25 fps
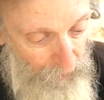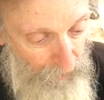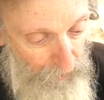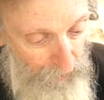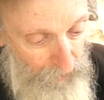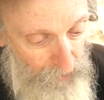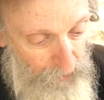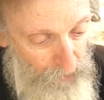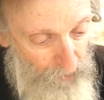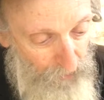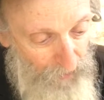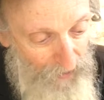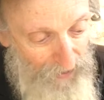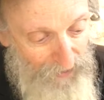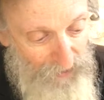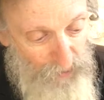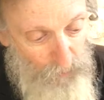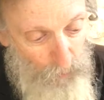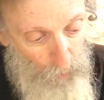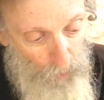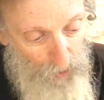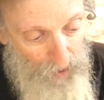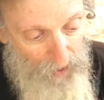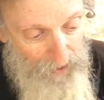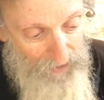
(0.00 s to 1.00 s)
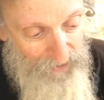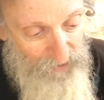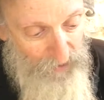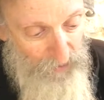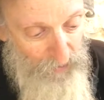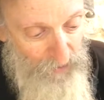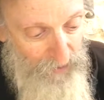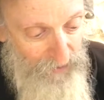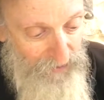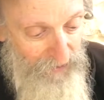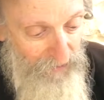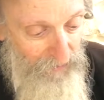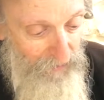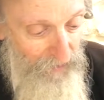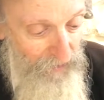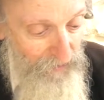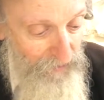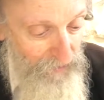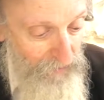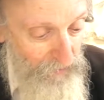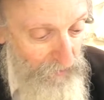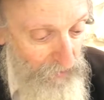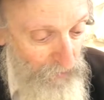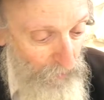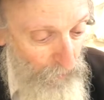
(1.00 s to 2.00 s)
So that's why. So the
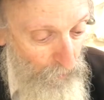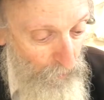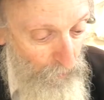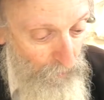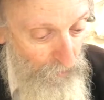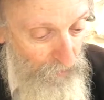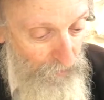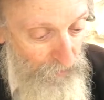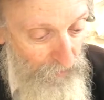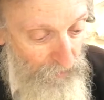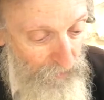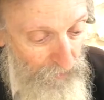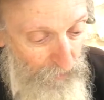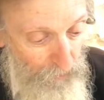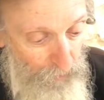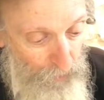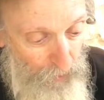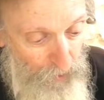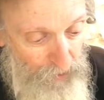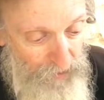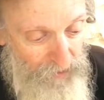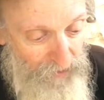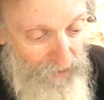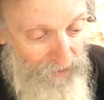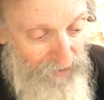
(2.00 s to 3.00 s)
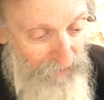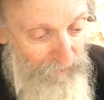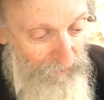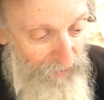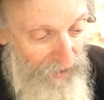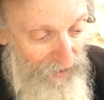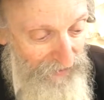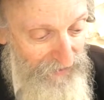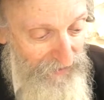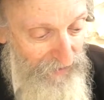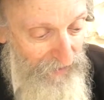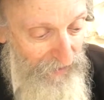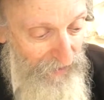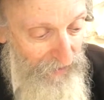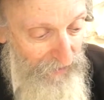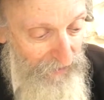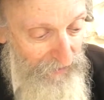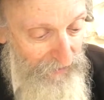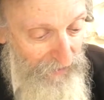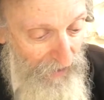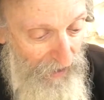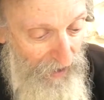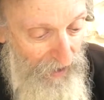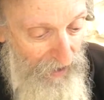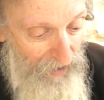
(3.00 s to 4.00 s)
person that's maskil el
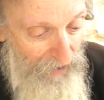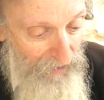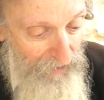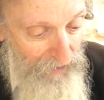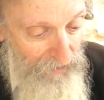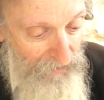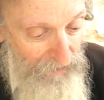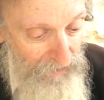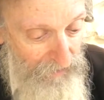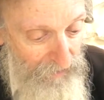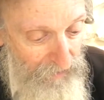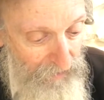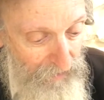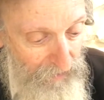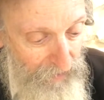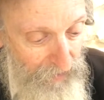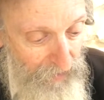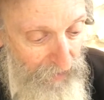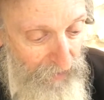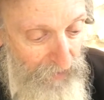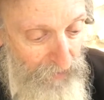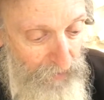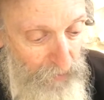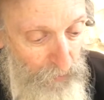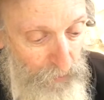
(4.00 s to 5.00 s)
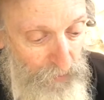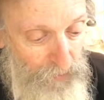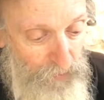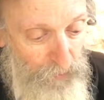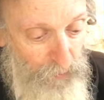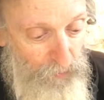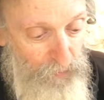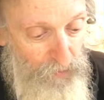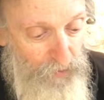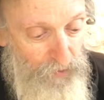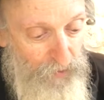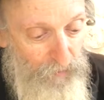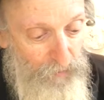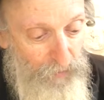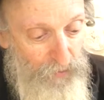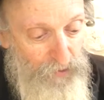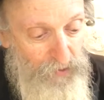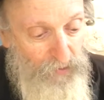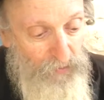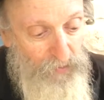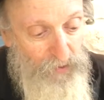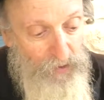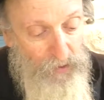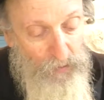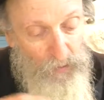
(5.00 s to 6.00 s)
dal, so who's a
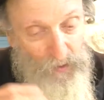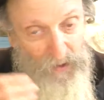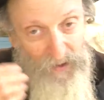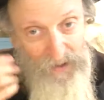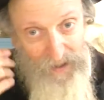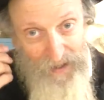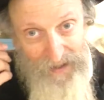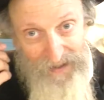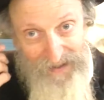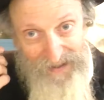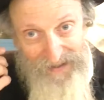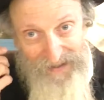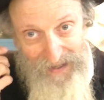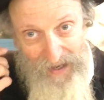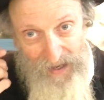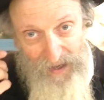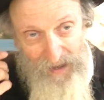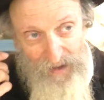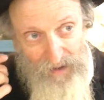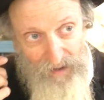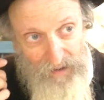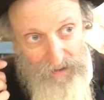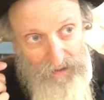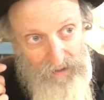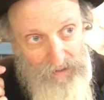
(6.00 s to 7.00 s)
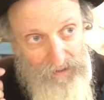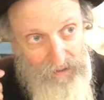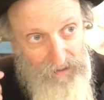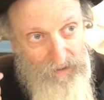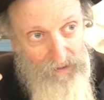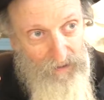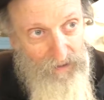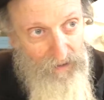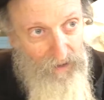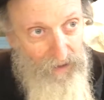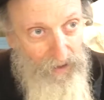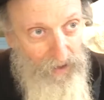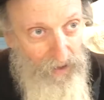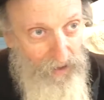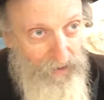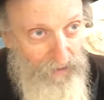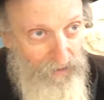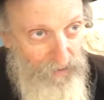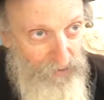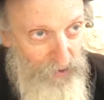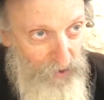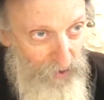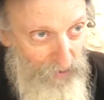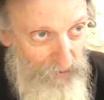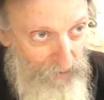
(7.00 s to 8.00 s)
person who's using his seichel, and
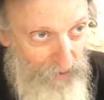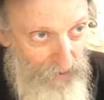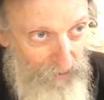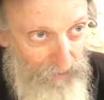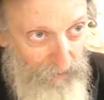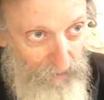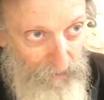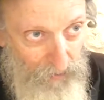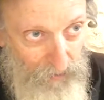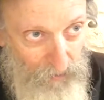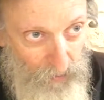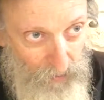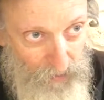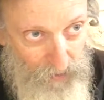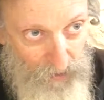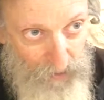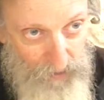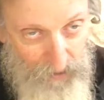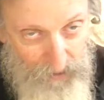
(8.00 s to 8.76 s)
using the